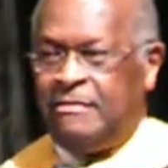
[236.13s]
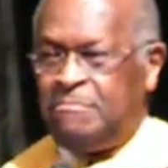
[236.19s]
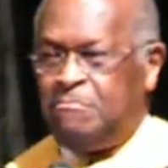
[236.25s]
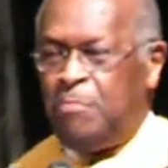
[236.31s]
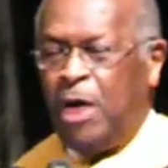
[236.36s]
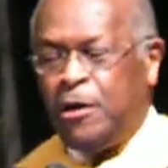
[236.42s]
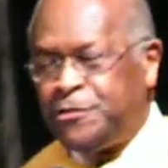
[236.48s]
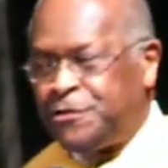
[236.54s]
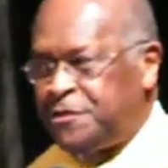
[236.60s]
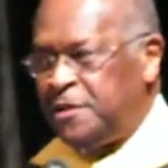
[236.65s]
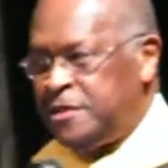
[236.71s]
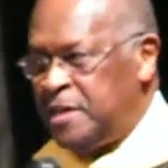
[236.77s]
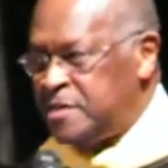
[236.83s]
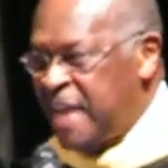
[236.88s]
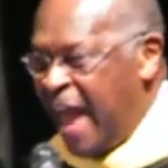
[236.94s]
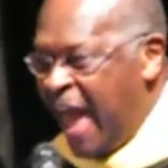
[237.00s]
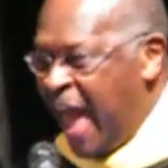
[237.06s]
Most of
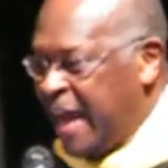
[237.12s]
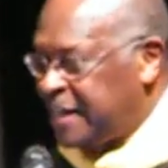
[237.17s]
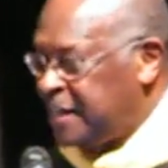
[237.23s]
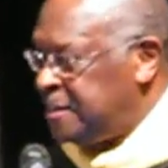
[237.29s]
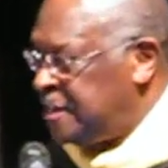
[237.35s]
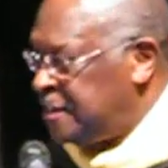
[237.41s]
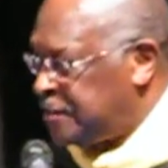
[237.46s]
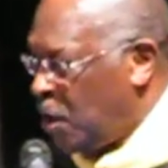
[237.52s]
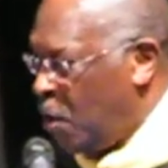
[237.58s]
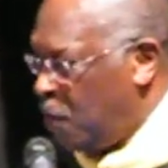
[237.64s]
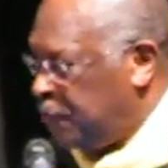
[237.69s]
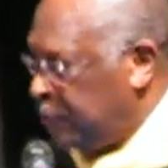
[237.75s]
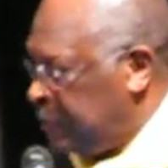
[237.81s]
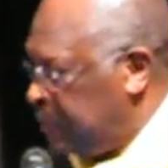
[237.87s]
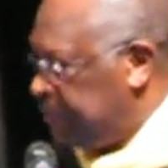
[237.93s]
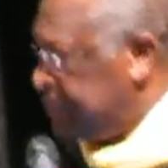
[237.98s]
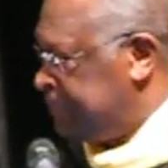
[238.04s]
the nagging is
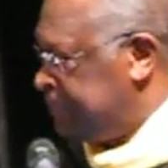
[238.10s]
over.